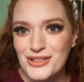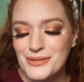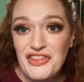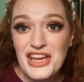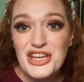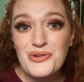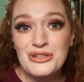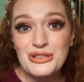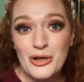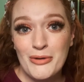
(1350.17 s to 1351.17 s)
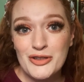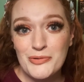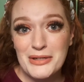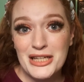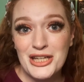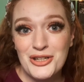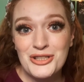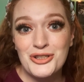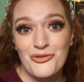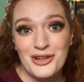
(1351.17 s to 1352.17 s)
Thank you so much for being here.
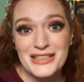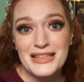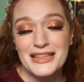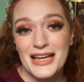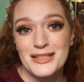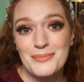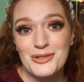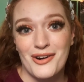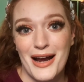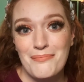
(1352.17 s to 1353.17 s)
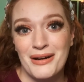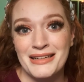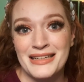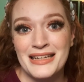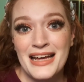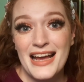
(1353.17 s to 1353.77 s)
Don't forget to hit that subscribe button